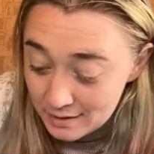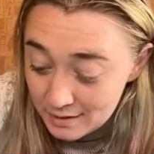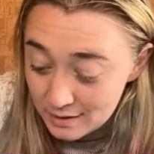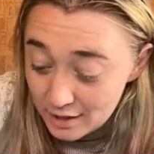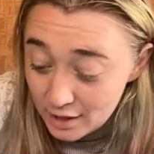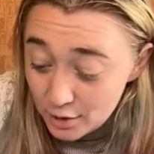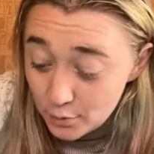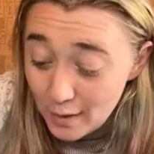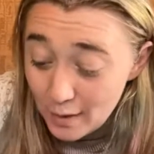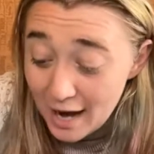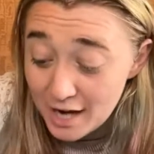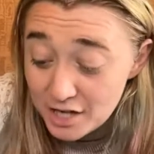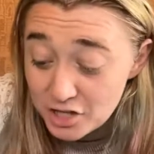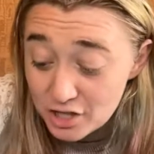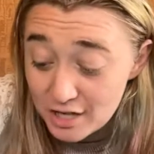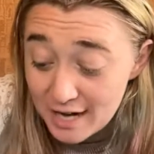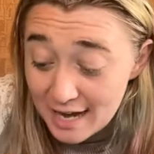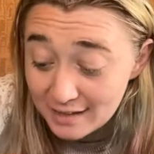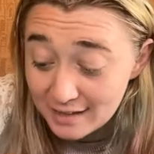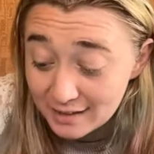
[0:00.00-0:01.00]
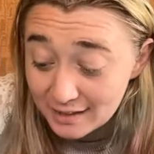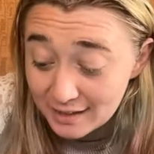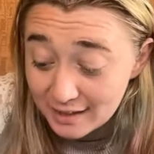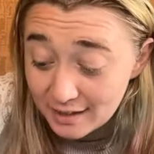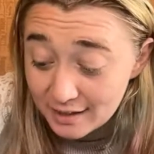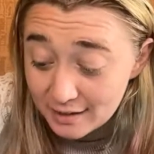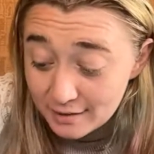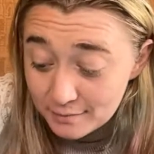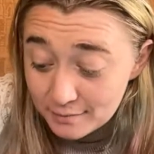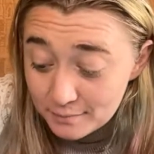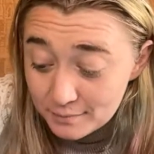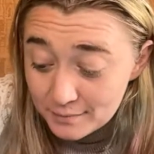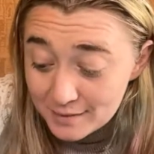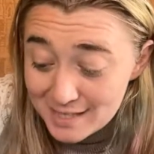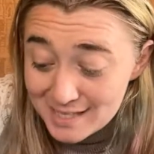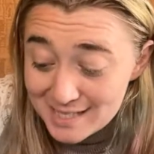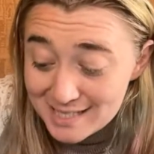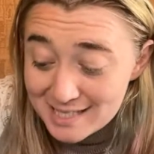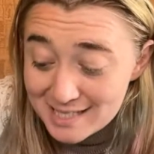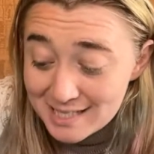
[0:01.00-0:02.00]
Irrationality.
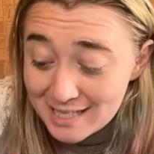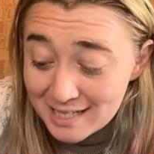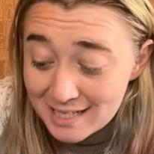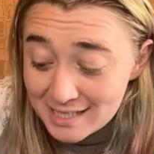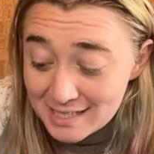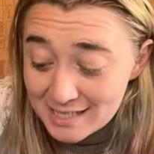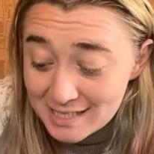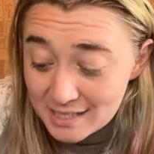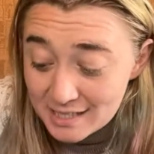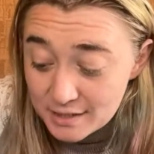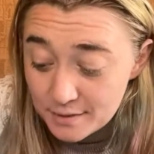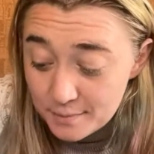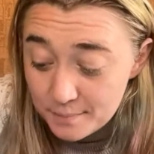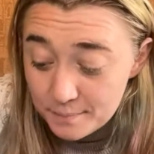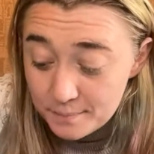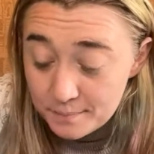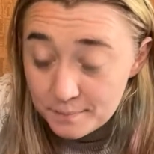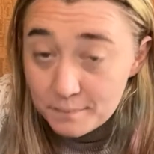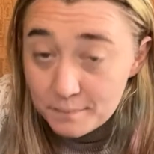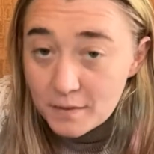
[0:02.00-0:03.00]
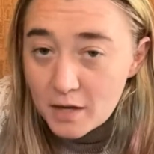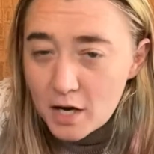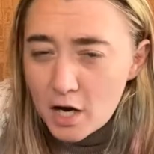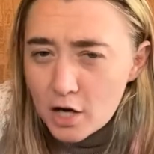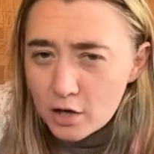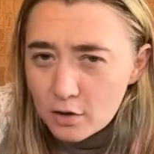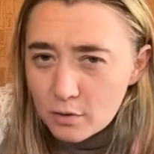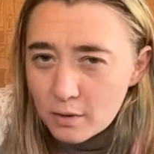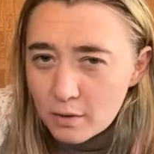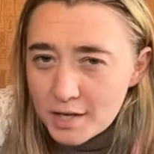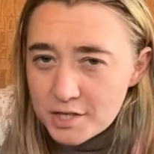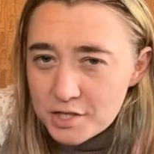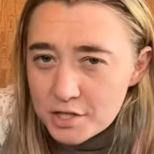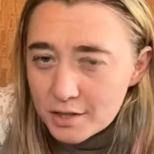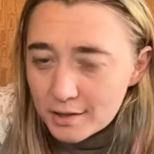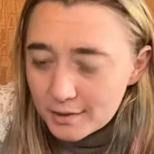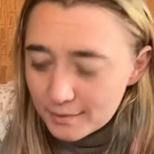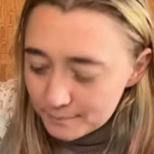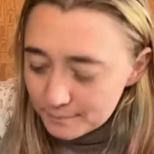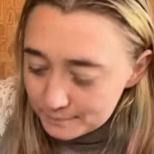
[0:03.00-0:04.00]
Cynicism.
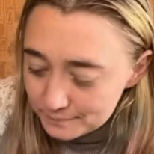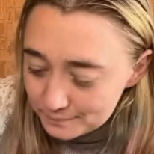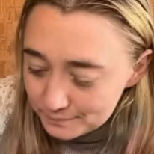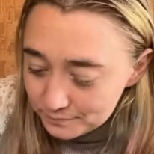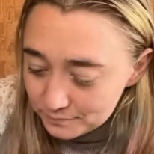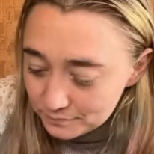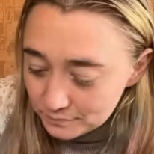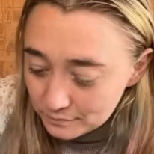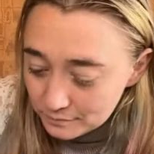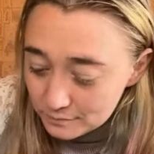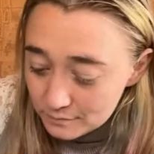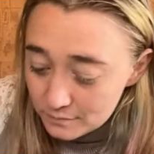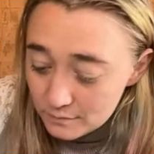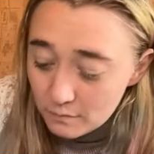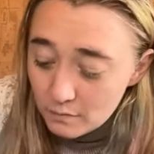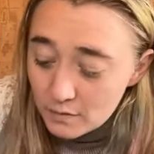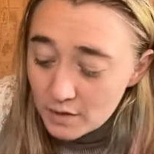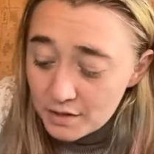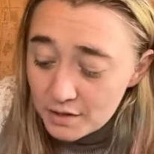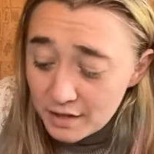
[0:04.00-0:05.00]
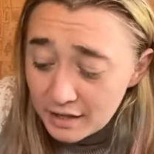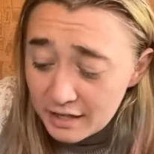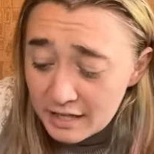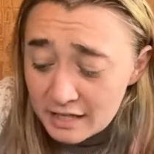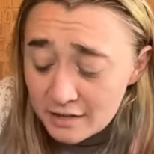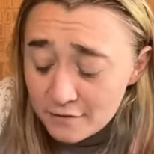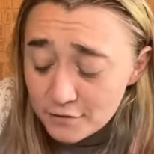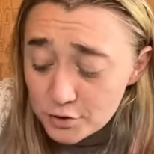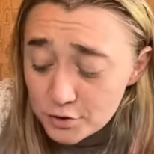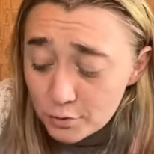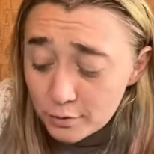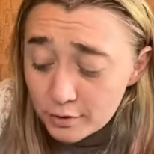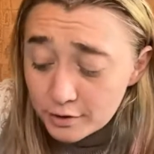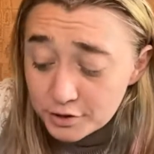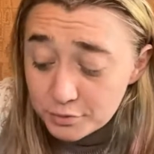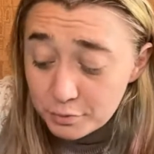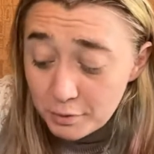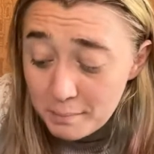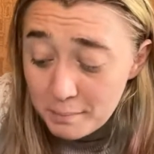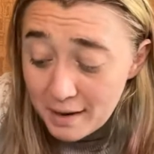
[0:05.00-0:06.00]
Aggression. The King of Swords
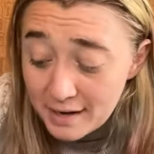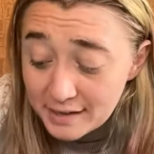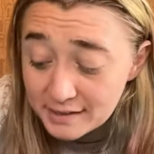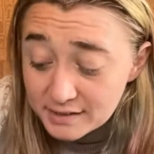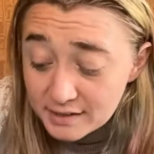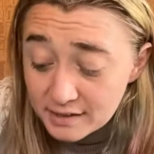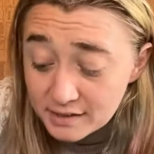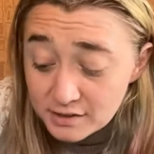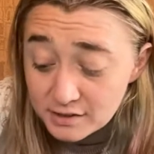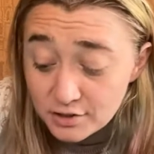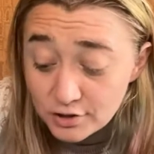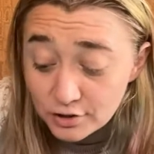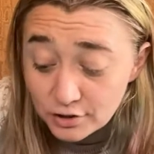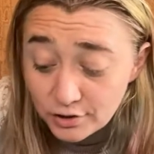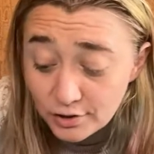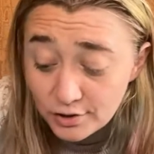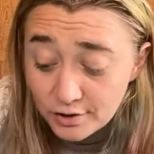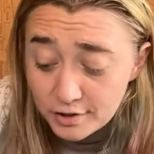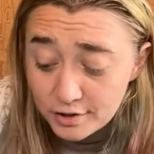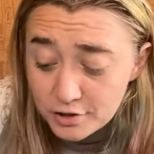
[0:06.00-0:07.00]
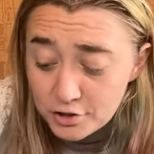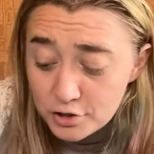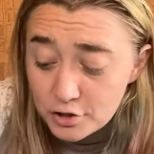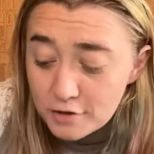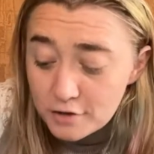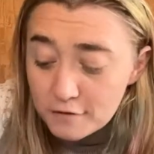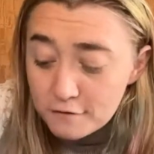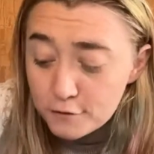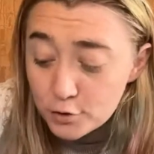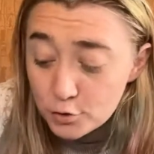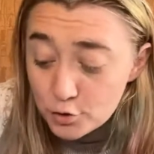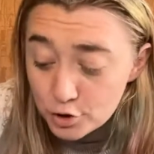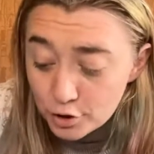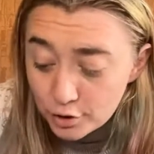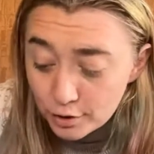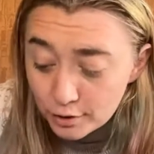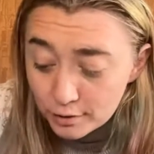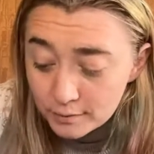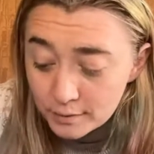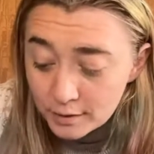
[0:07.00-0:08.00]
reminds us to look to the
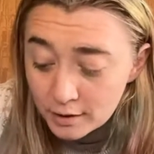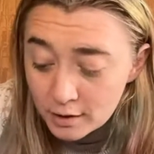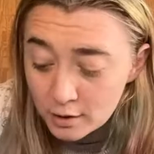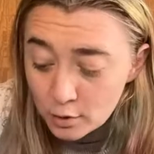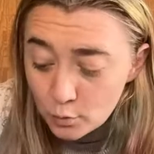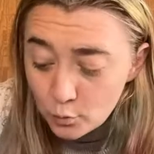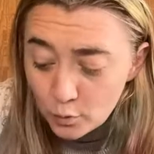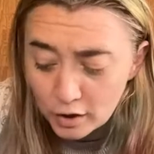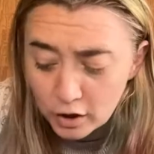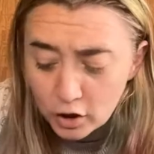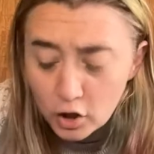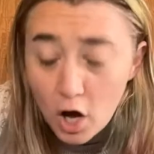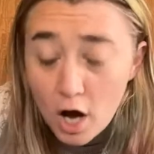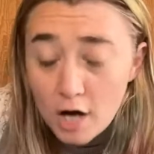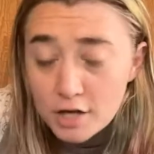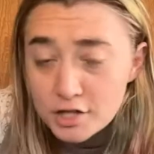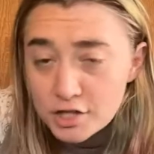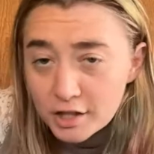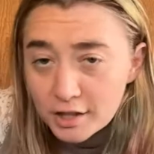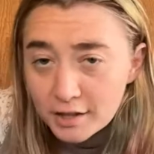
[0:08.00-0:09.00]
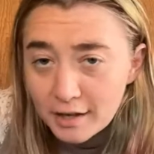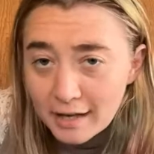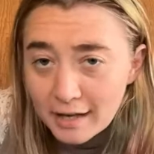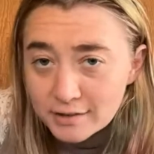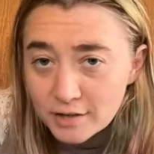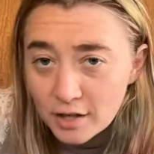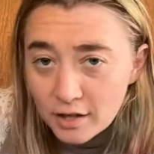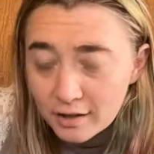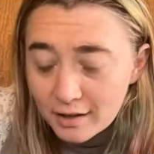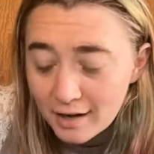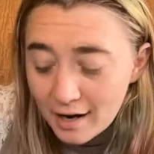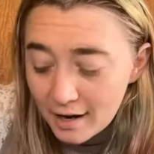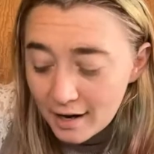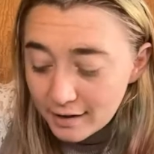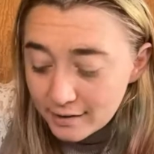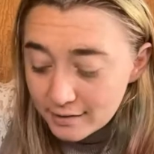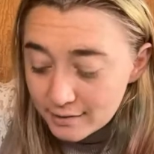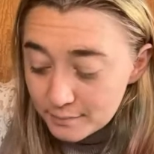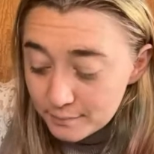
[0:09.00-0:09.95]
future with logic as our guide.